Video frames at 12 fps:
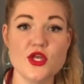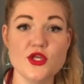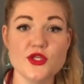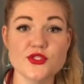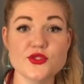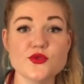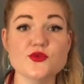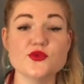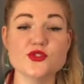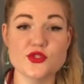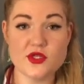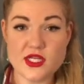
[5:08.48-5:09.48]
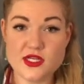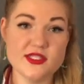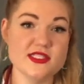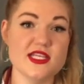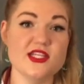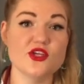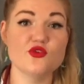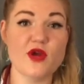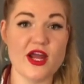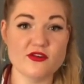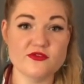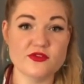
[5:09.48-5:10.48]
So student health is on the
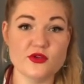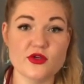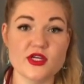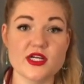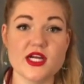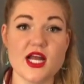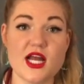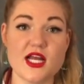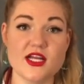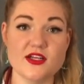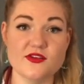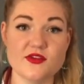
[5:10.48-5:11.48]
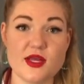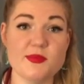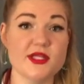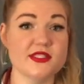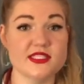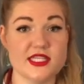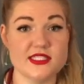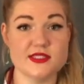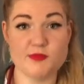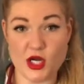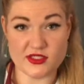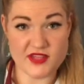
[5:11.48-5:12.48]
ground floor of a building that's
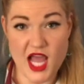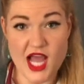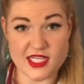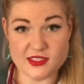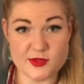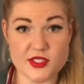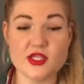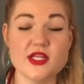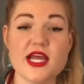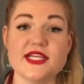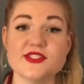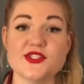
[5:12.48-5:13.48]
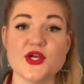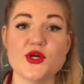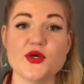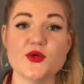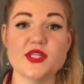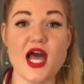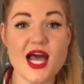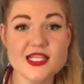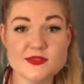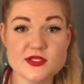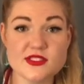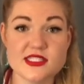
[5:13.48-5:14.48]
part of the hospital. And so the
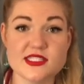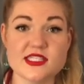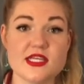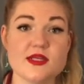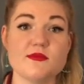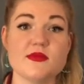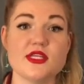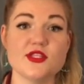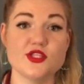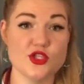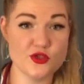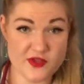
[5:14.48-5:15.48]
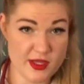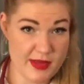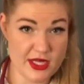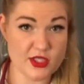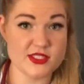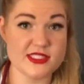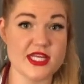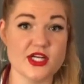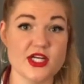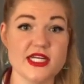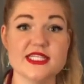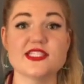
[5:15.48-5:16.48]
hospital system, UVM Medical Center,
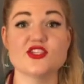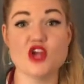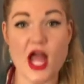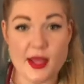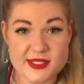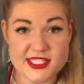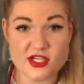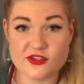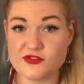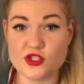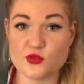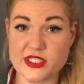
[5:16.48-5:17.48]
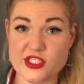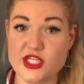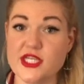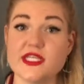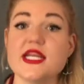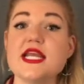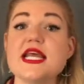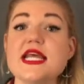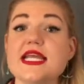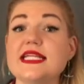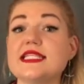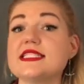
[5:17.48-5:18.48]
is the trauma center for the region. It
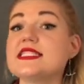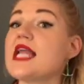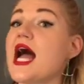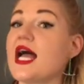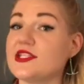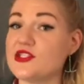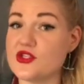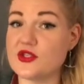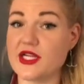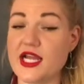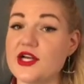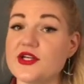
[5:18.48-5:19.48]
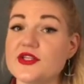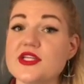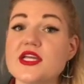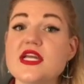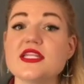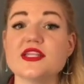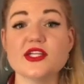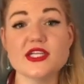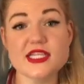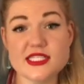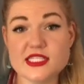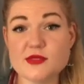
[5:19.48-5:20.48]
is not student health. There
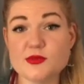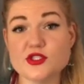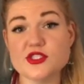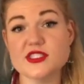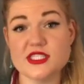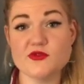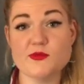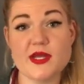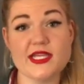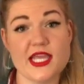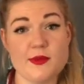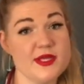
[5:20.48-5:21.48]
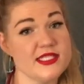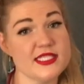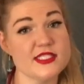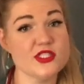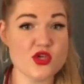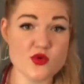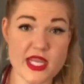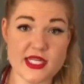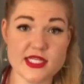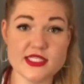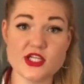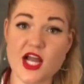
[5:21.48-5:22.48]
is an emergency room on campus. It's located
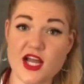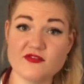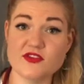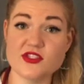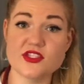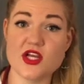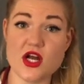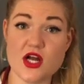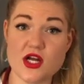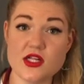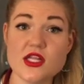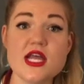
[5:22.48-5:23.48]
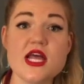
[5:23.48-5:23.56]
near Converse Hall.